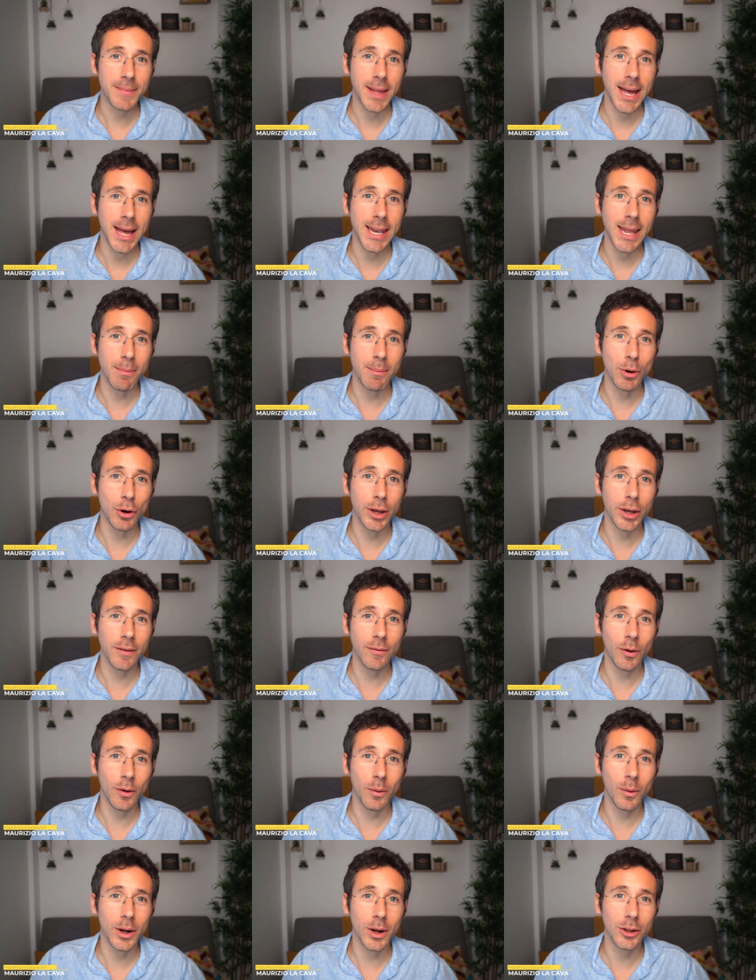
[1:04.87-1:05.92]
and I'm looking
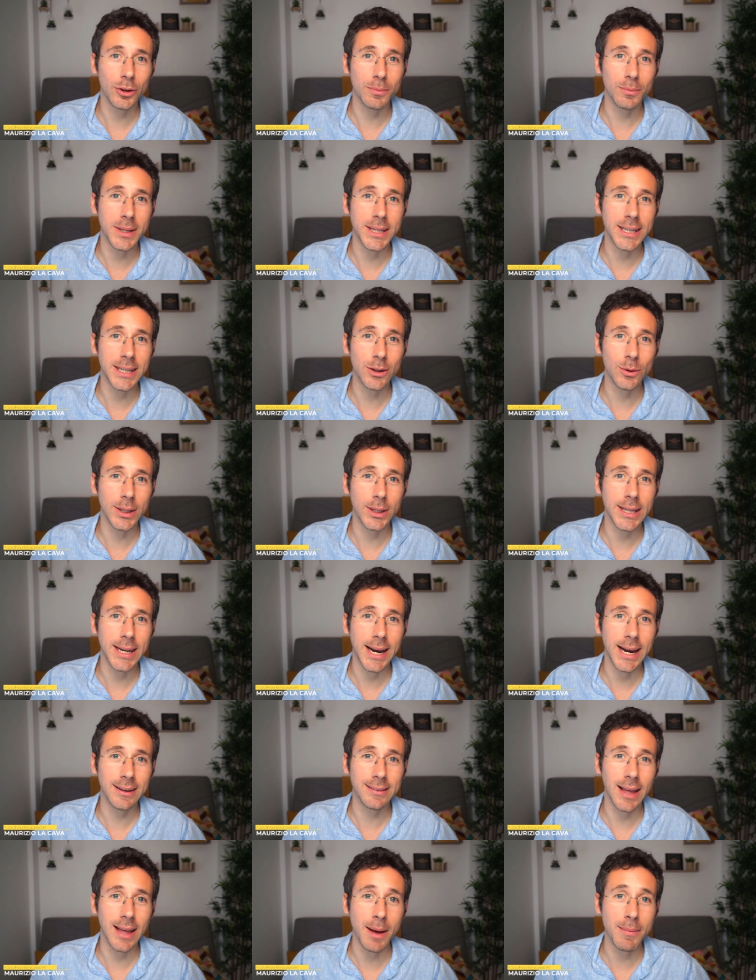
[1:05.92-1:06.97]
forward to meeting you at the
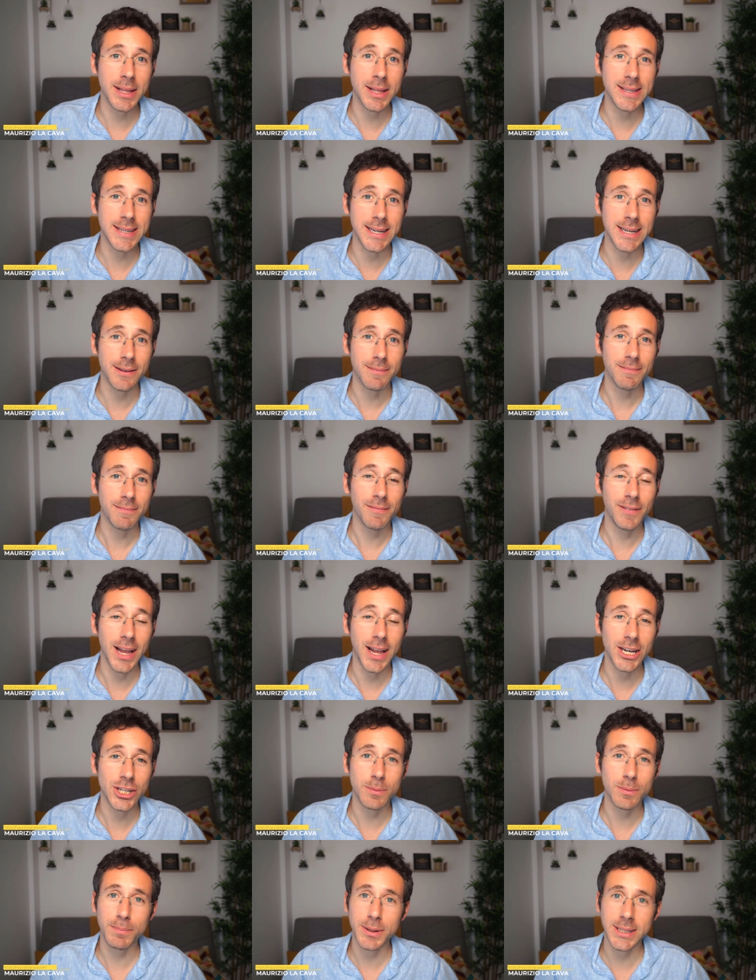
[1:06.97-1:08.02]
next MLC
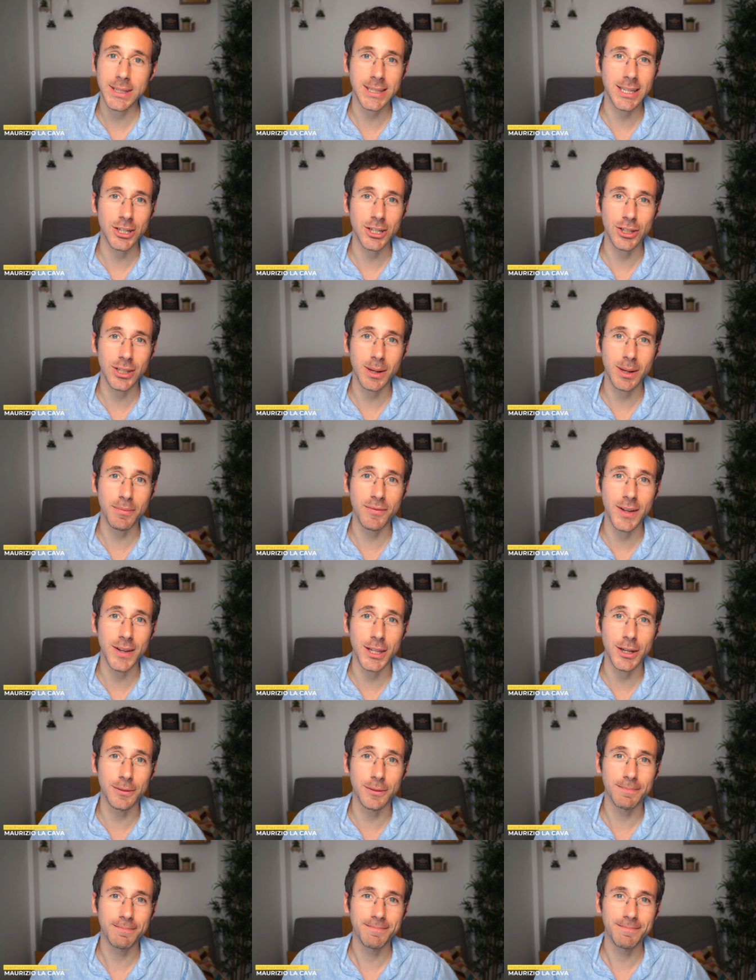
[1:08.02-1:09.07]
Flash presentation tip
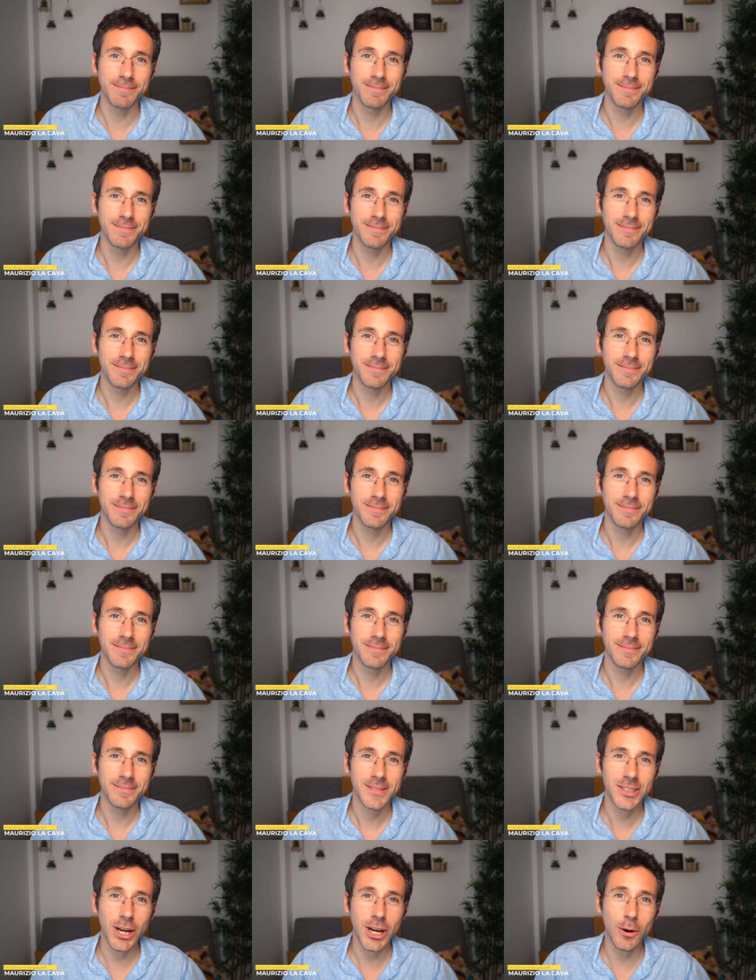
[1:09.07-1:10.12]
video.
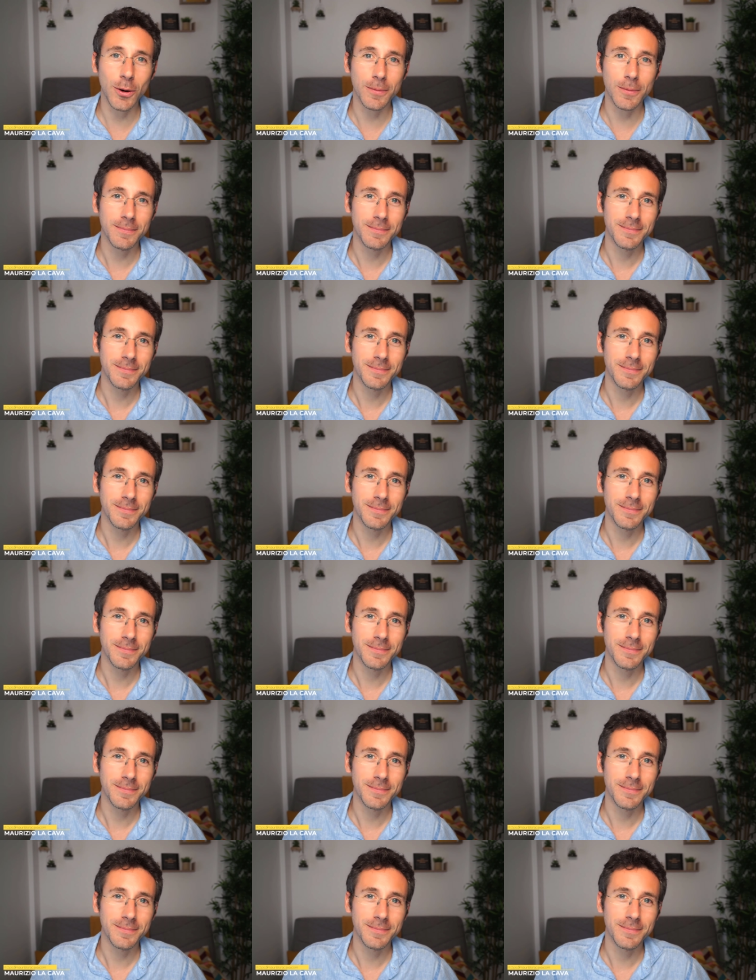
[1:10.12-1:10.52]
Ciao!